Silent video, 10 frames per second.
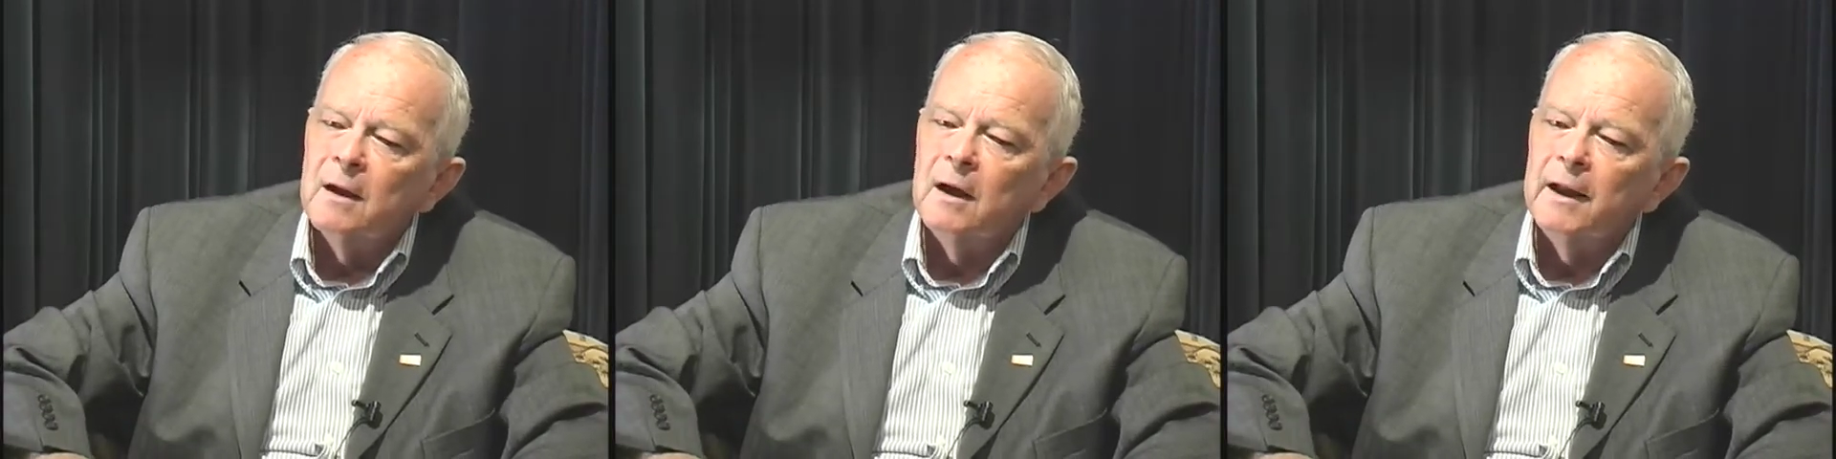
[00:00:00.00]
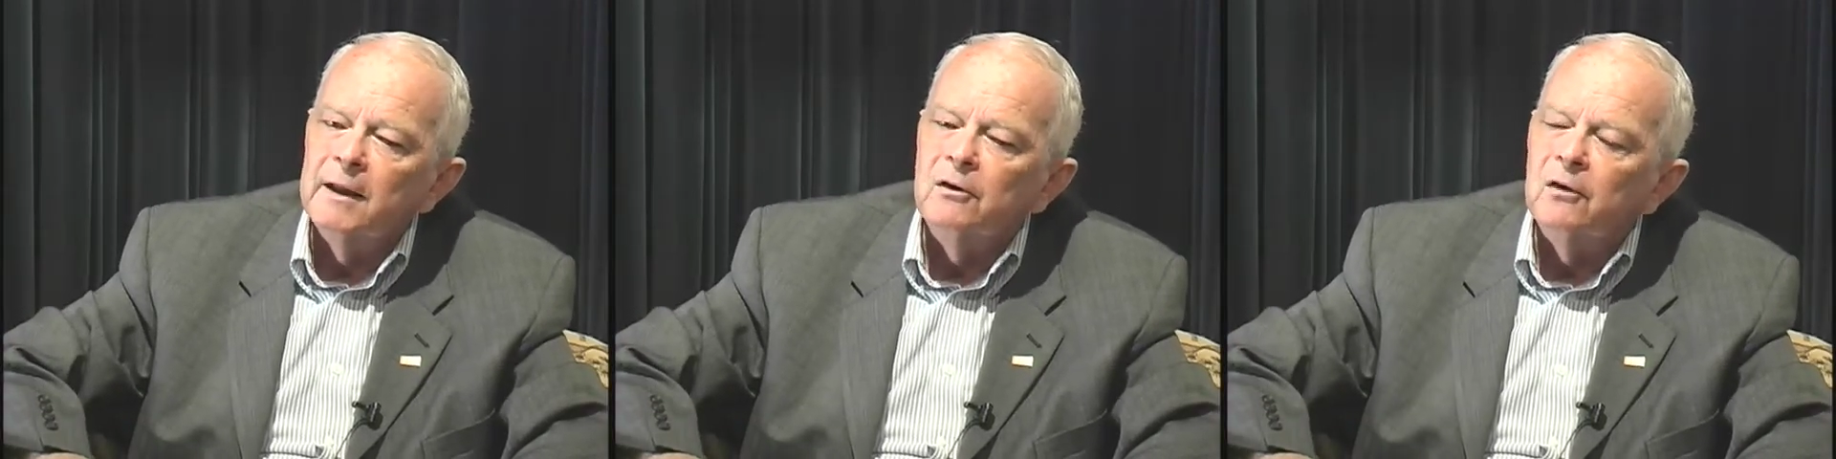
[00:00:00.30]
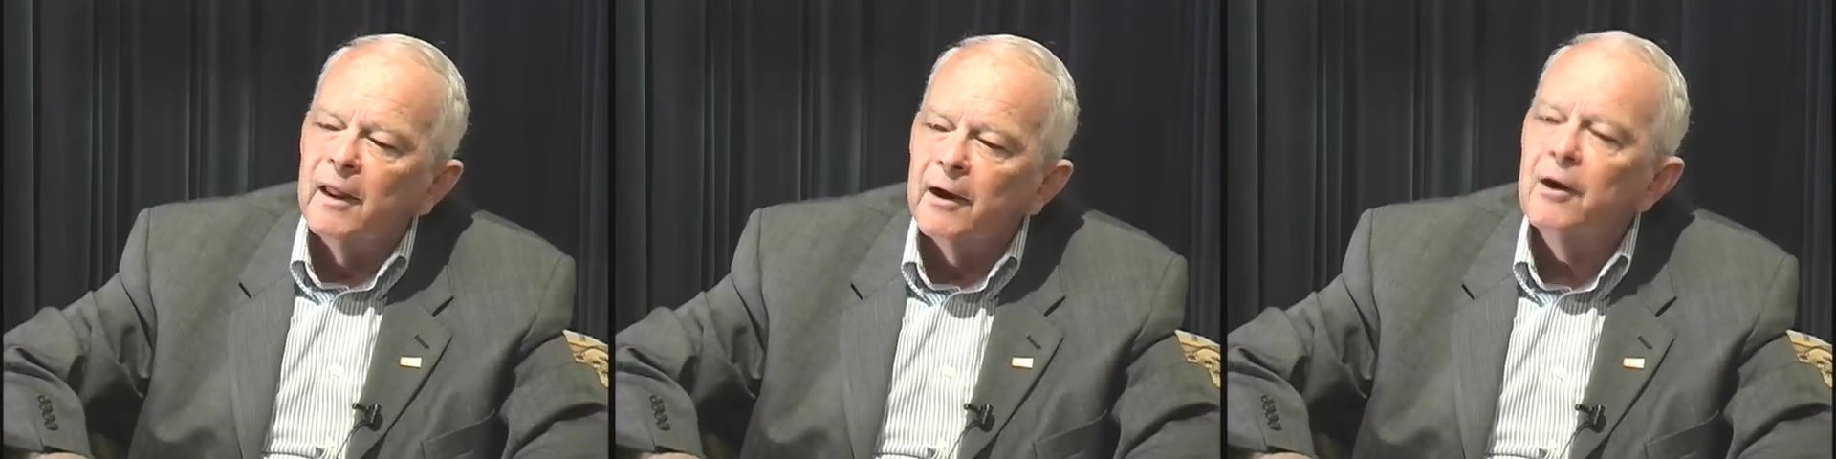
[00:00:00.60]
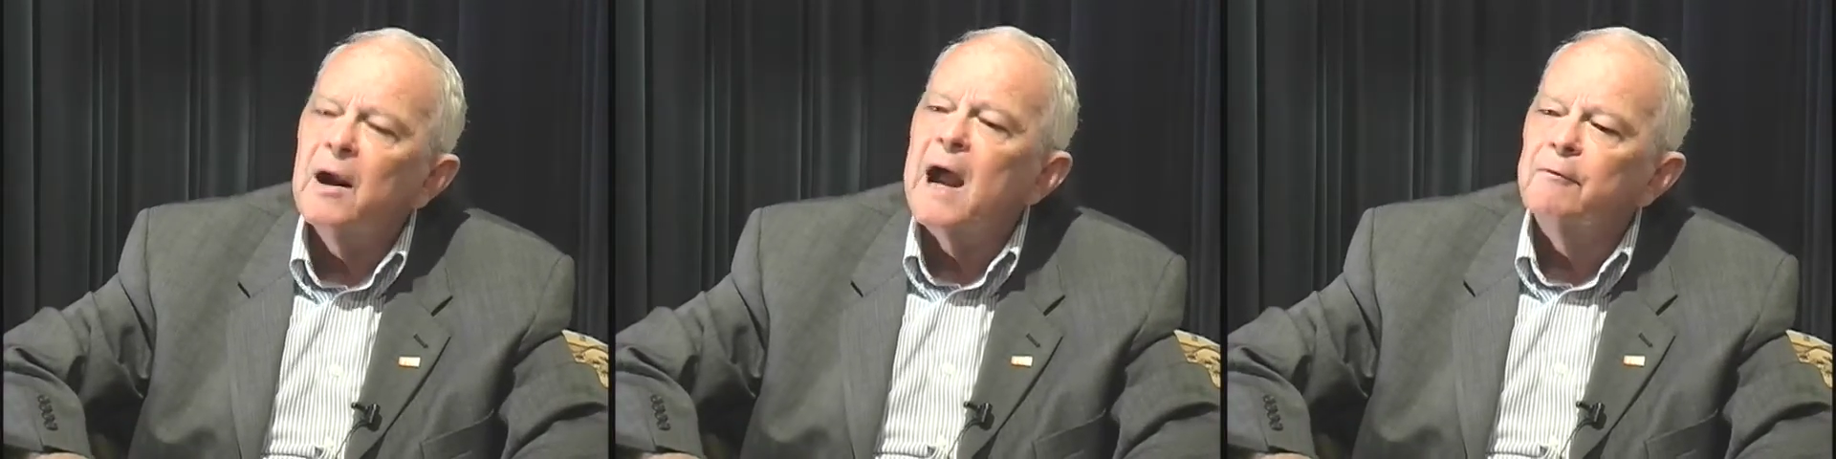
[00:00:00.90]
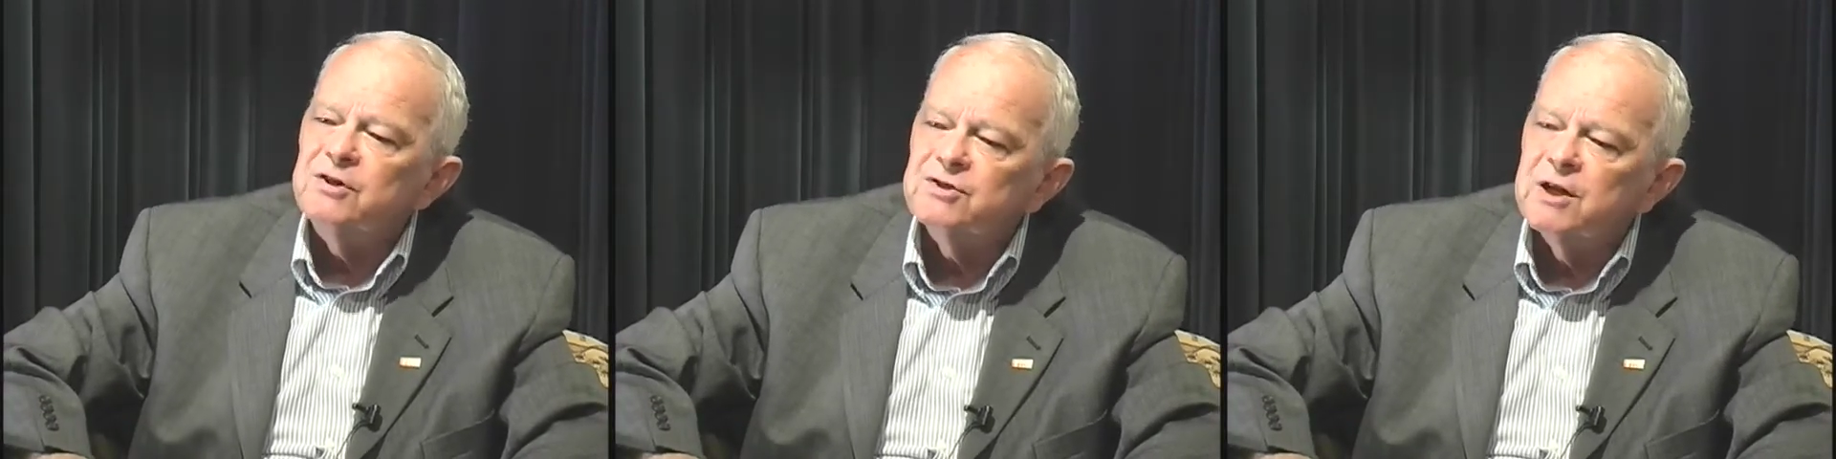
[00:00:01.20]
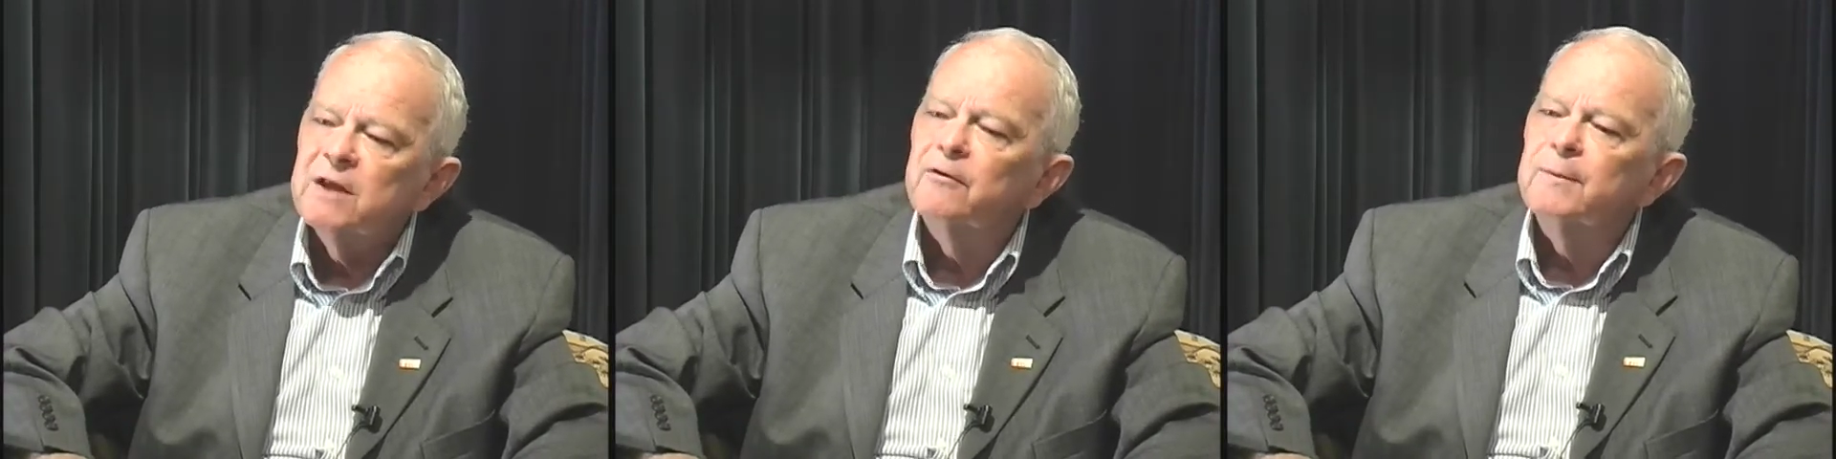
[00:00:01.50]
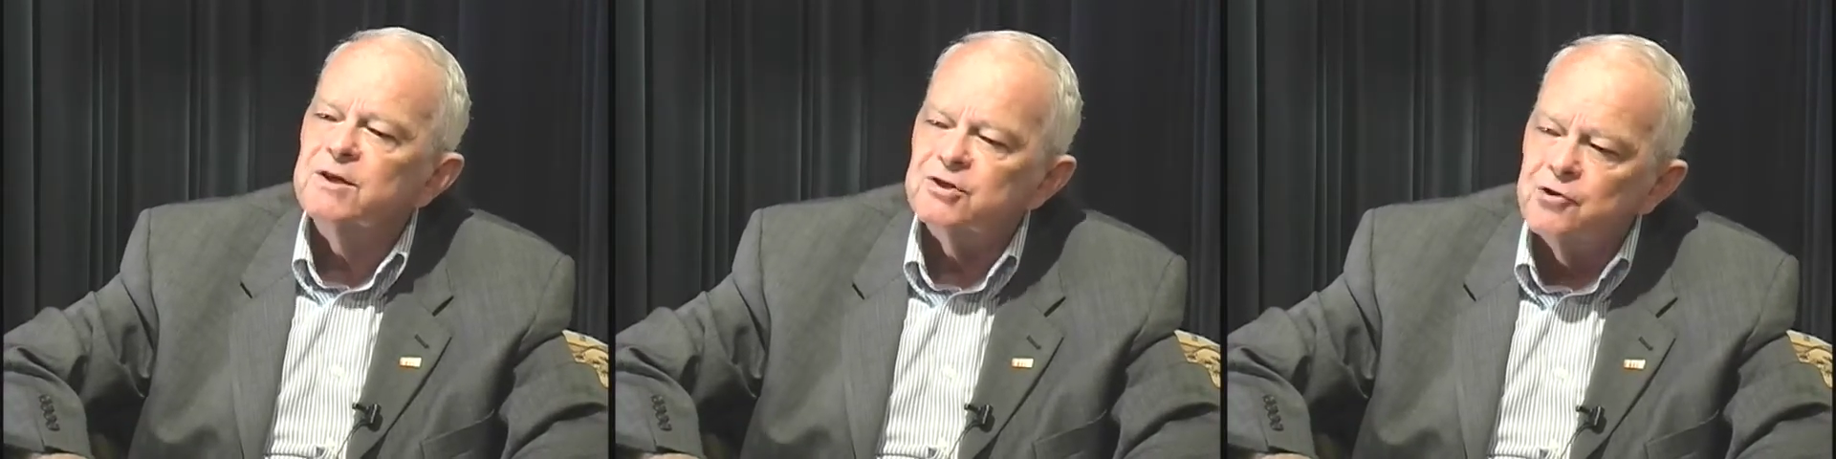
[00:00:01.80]
a letter I received from
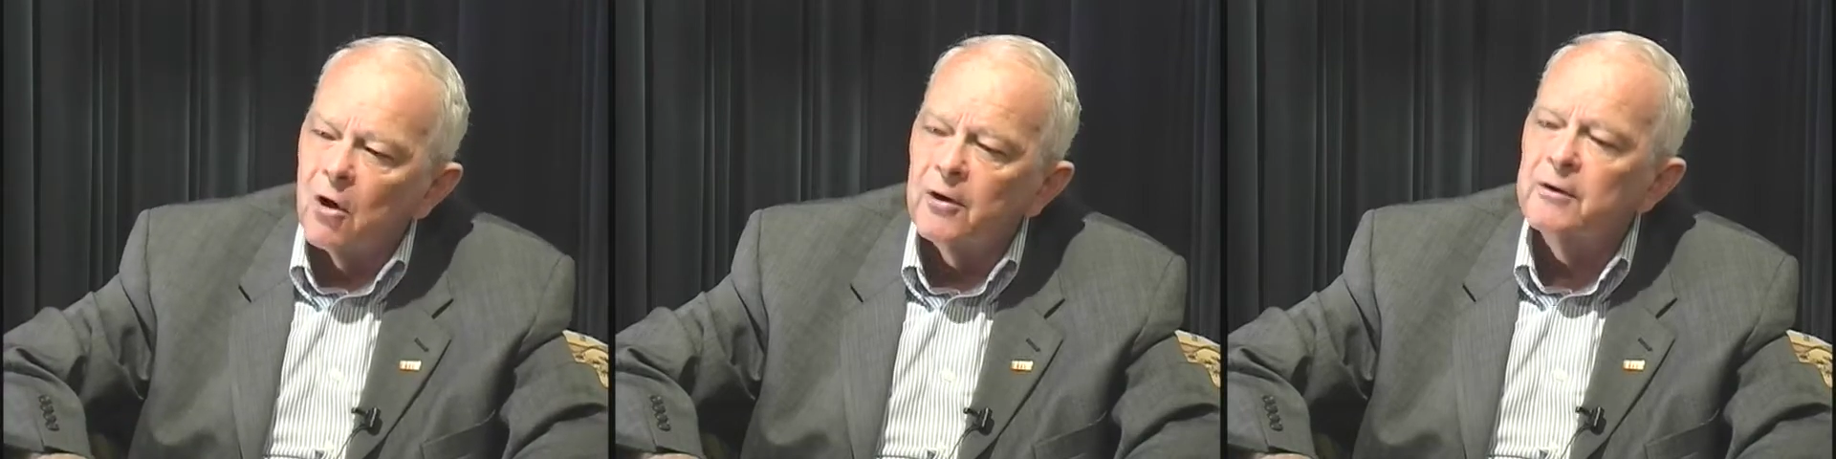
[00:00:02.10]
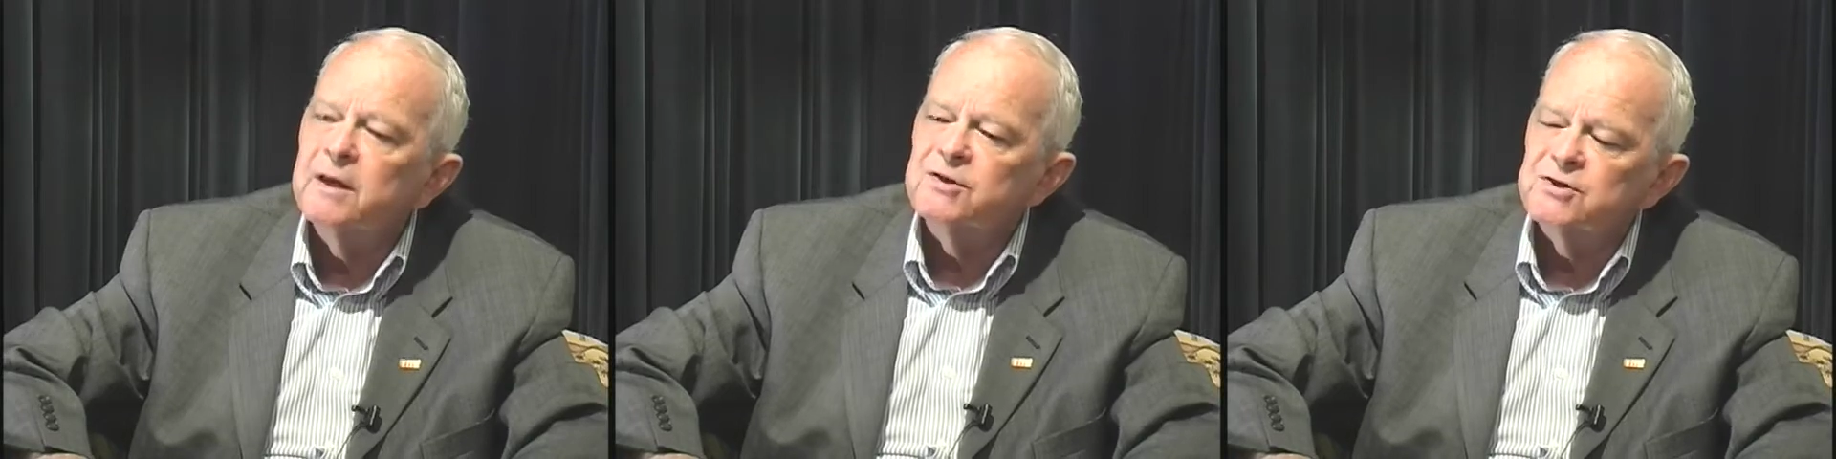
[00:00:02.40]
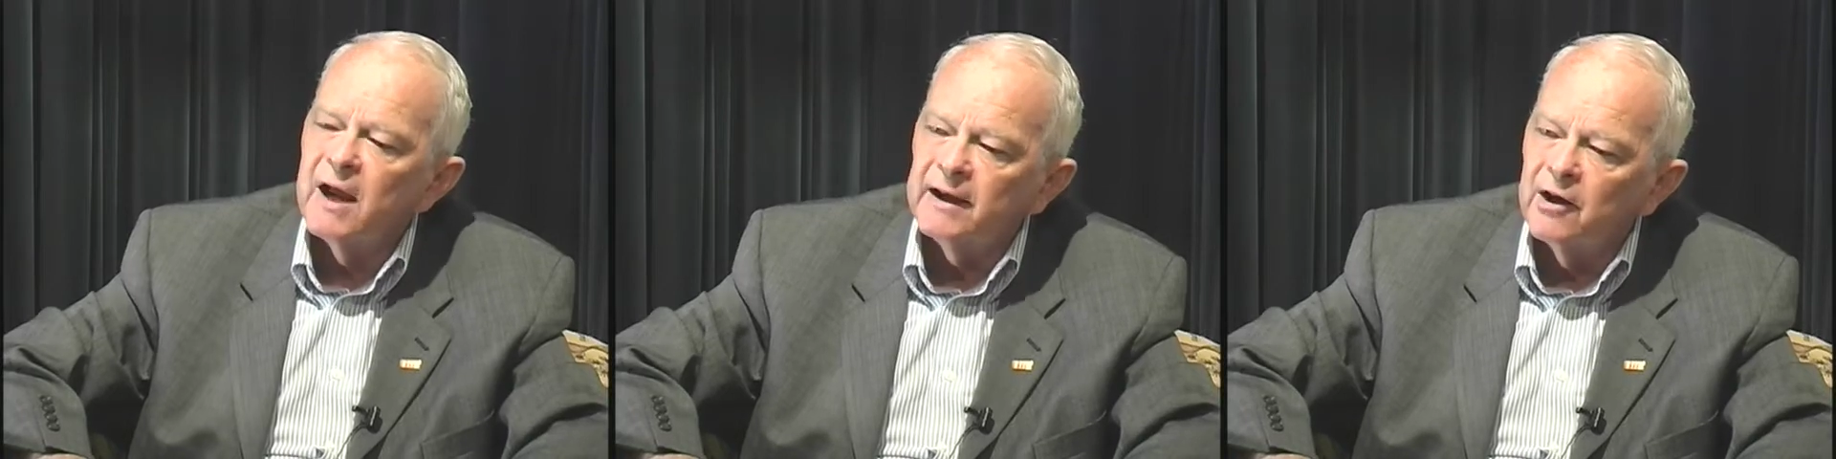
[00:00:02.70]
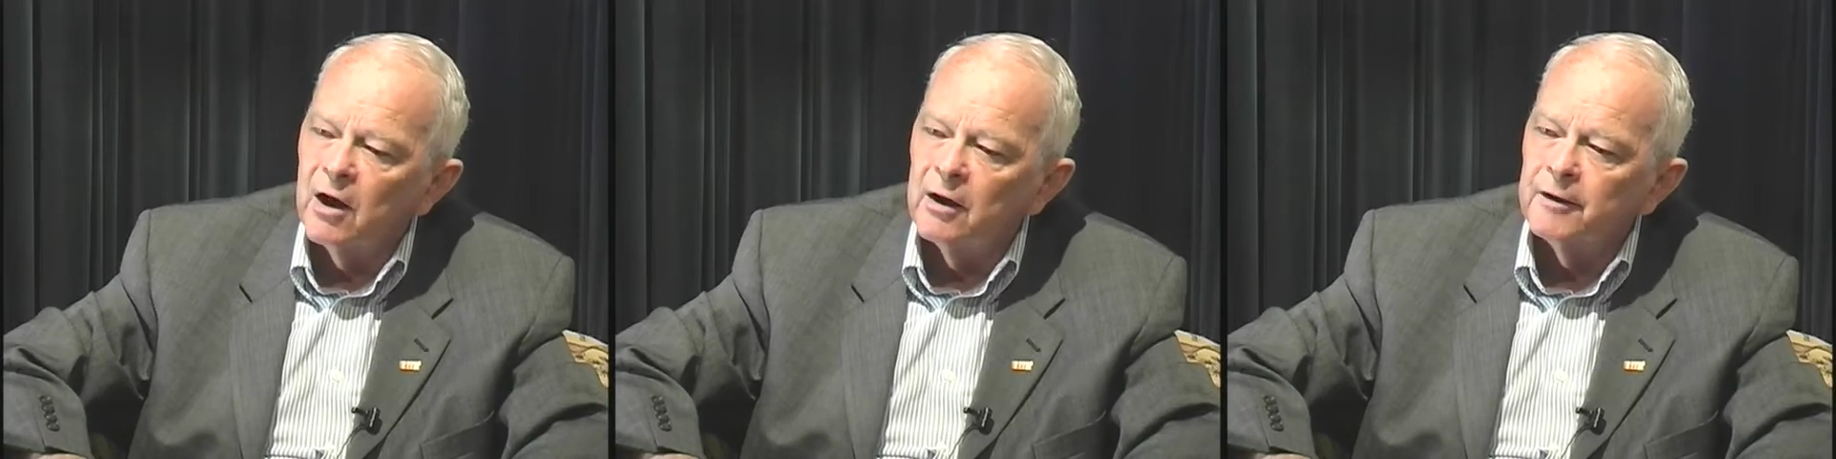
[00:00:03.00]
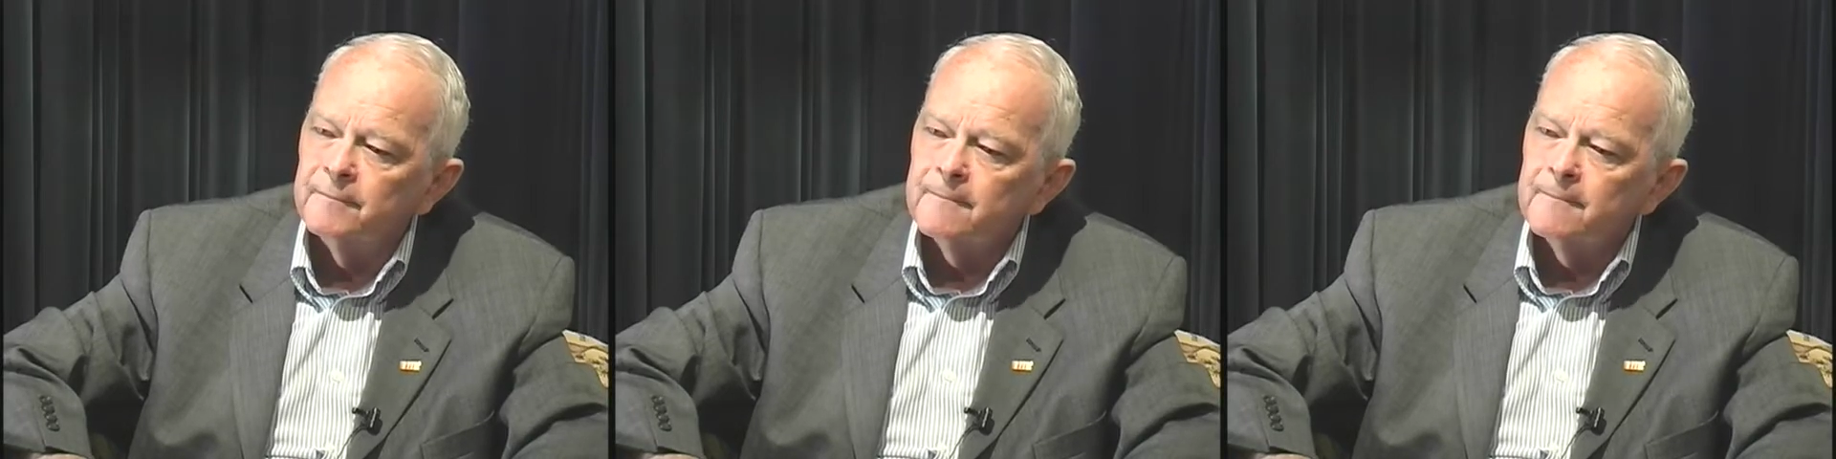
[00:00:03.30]
his daughter in Saigon.